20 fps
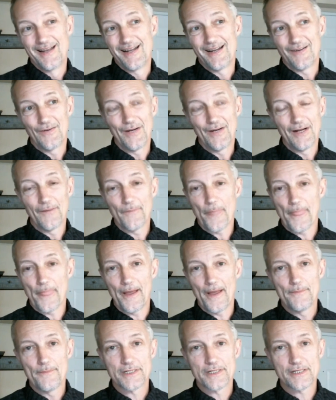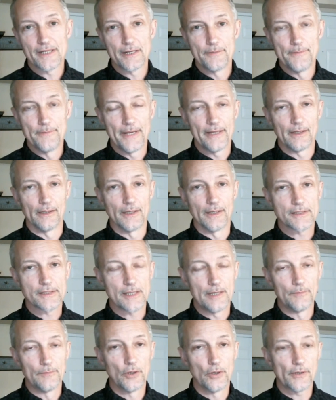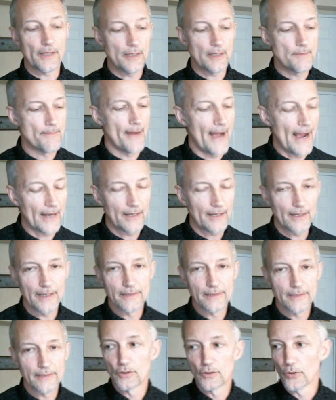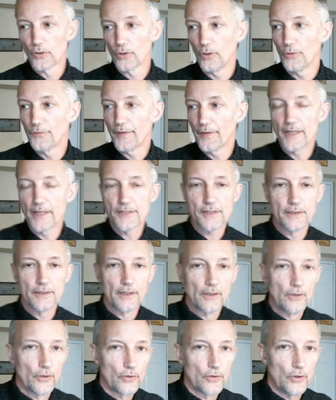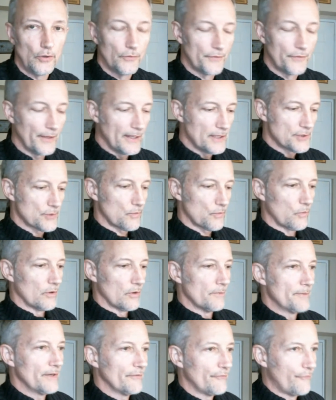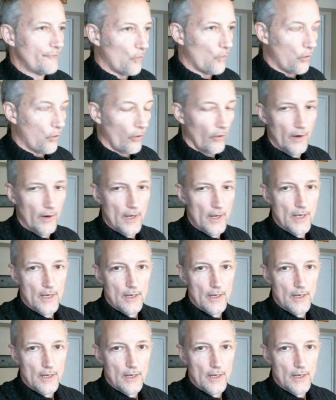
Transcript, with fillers: Well, I'm a sentimentalist. I'm looking back at the good old days, and the good old days were before